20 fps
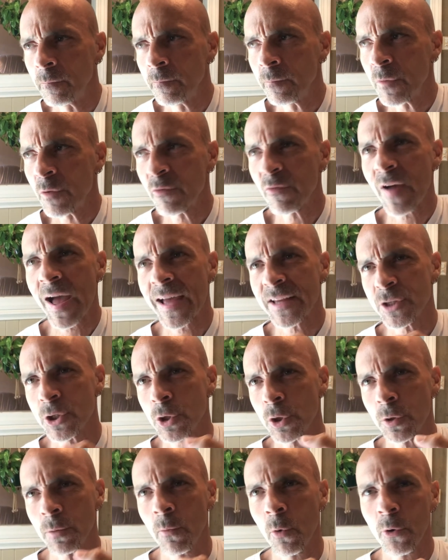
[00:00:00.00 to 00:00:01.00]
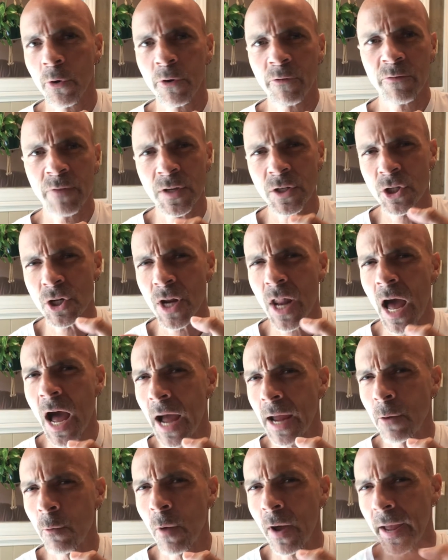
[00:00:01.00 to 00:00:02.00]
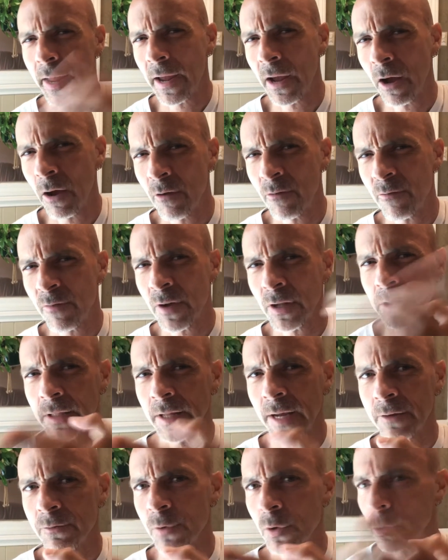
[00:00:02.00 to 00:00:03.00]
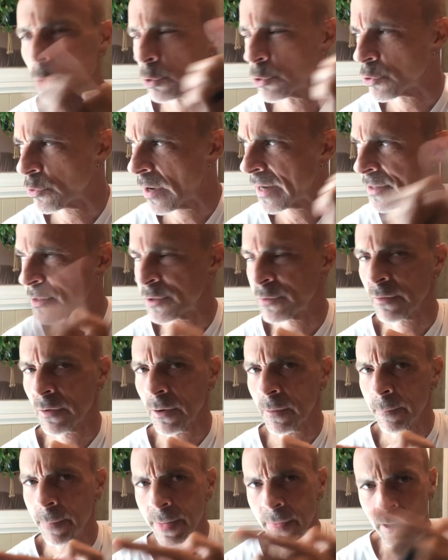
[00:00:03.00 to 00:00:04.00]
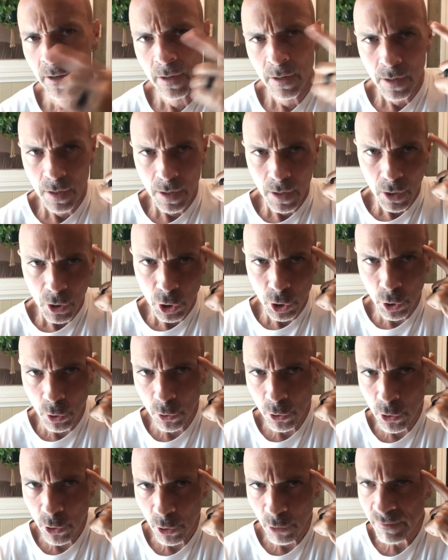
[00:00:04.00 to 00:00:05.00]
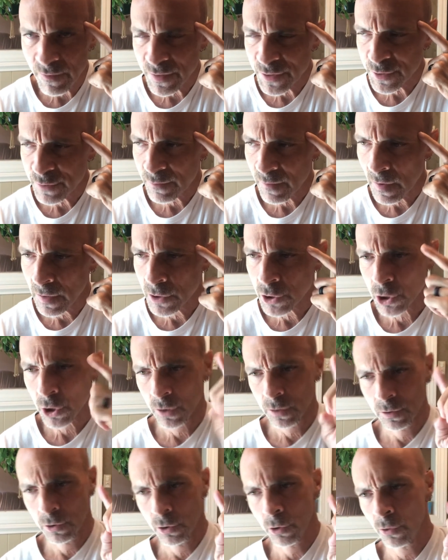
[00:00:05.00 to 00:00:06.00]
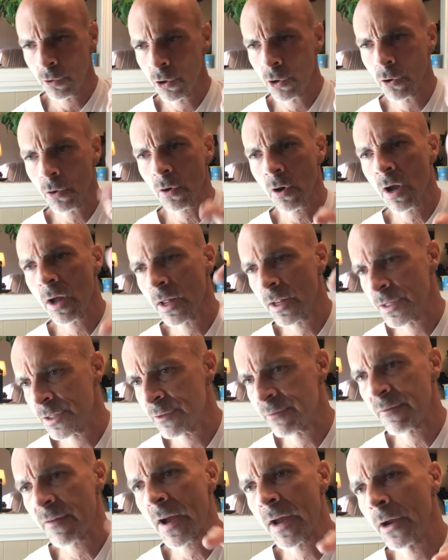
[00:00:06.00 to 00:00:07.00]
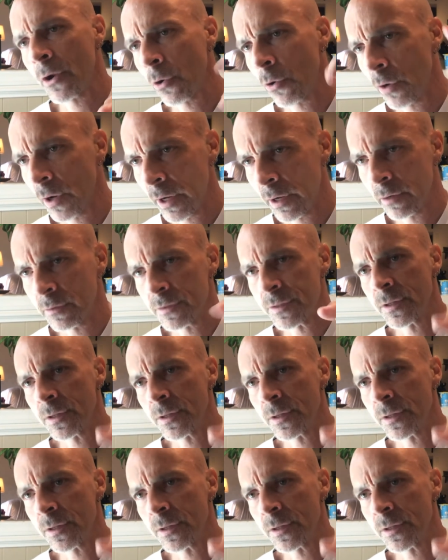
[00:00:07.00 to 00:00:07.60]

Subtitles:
faster, more efficient highway of electrical transfer. Your nervous function, your neurons firing